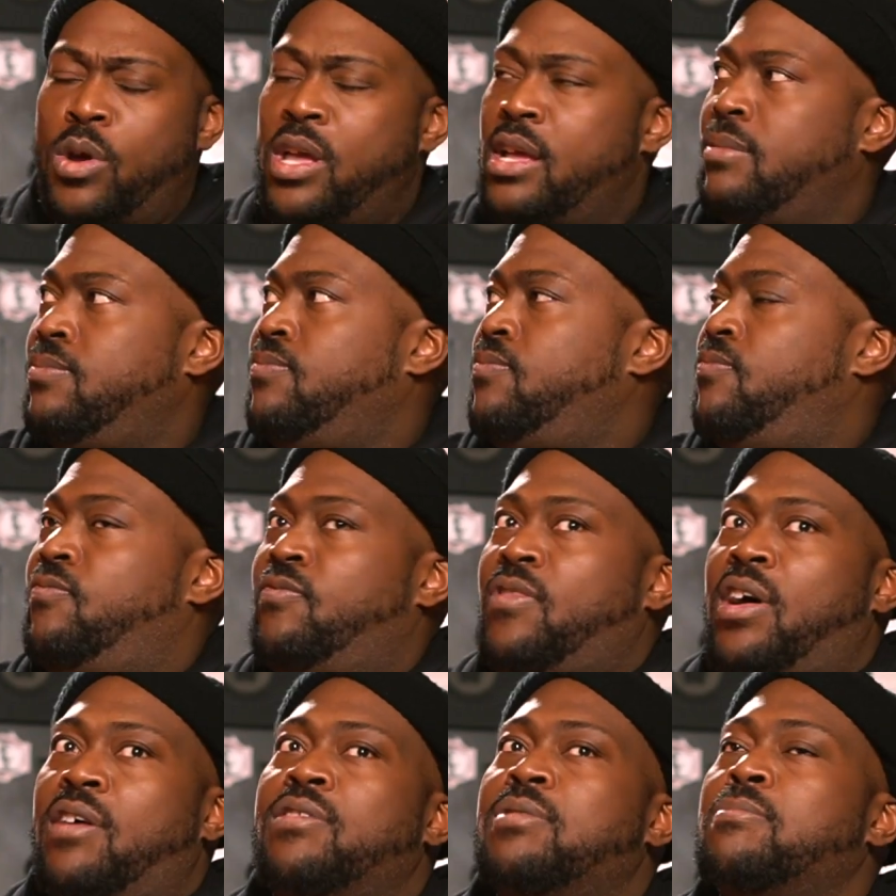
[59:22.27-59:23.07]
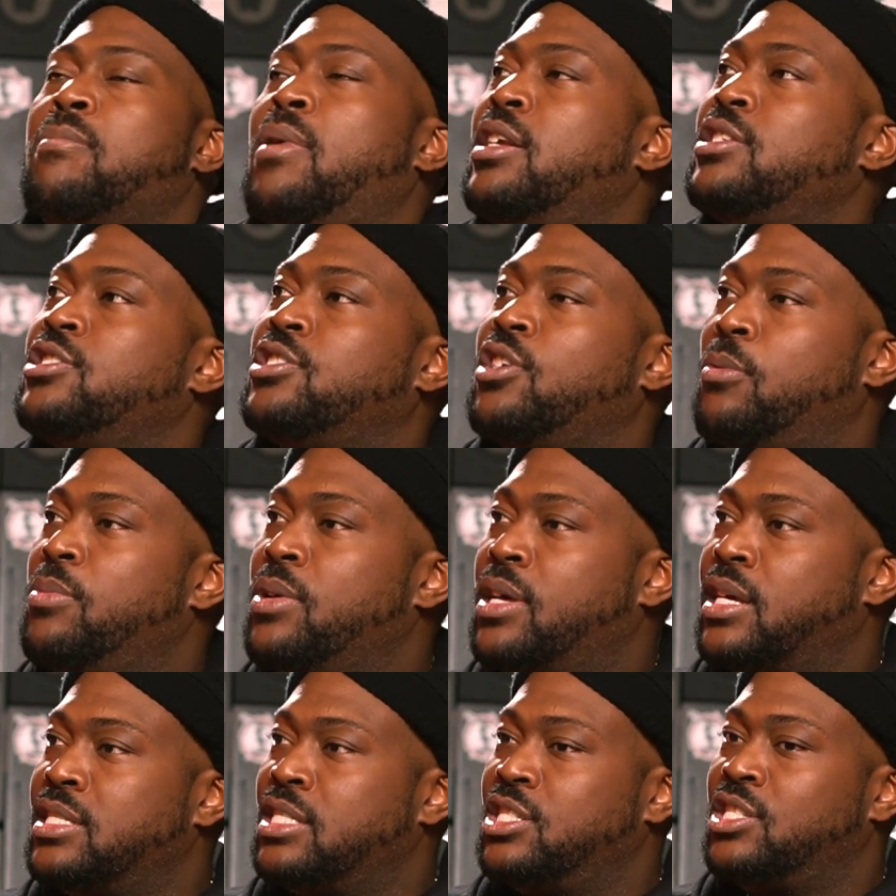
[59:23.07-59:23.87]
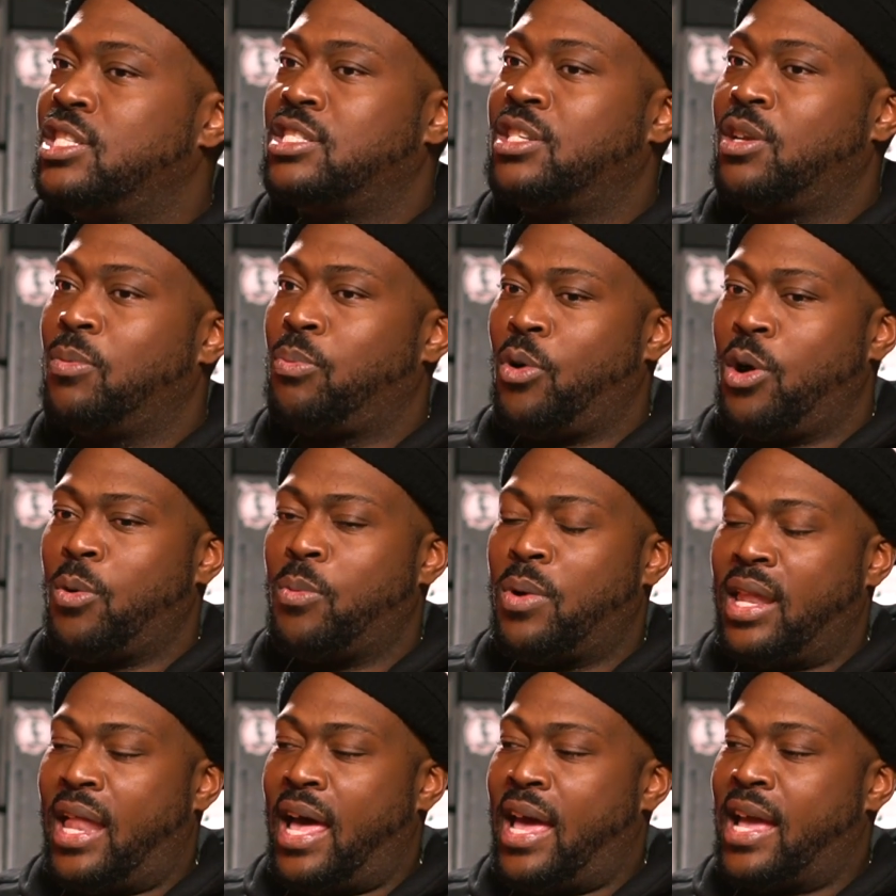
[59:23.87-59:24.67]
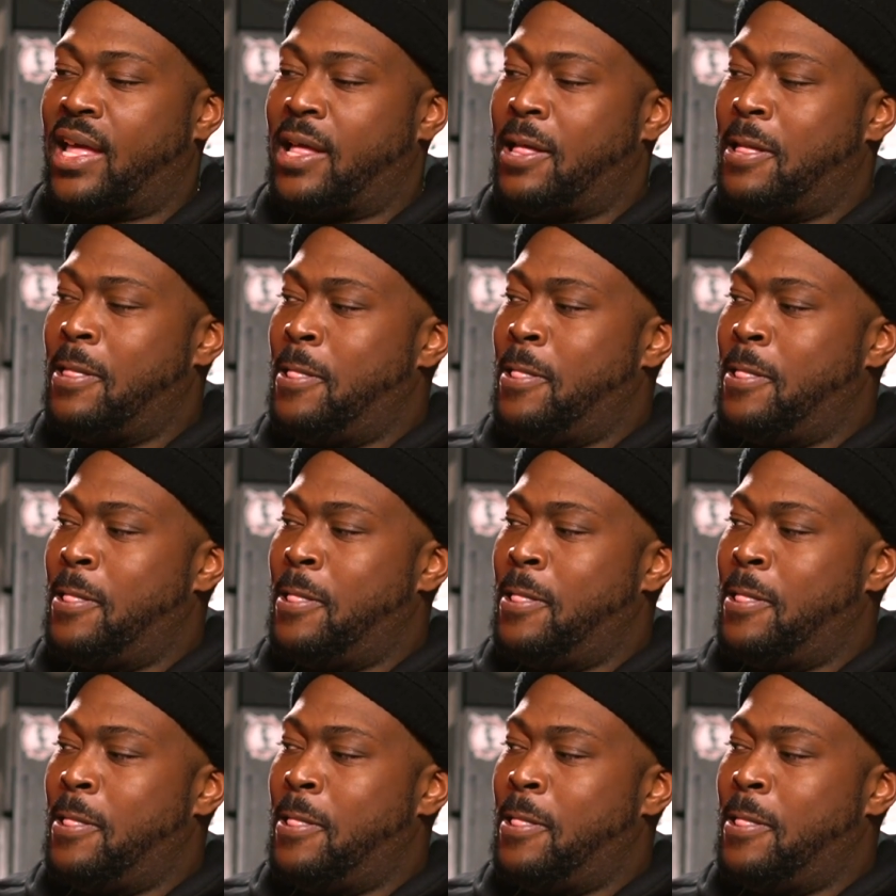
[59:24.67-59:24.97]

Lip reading: We very much so, because it's just to the point where like,